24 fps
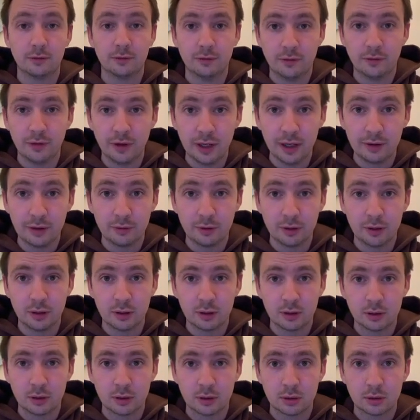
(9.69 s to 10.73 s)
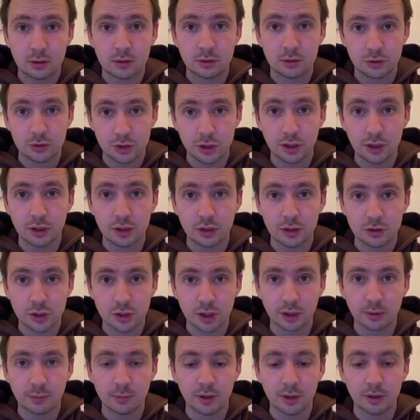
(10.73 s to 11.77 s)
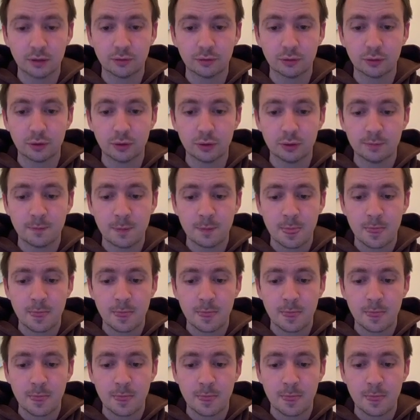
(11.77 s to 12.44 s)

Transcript: very cheeky checkmate for you,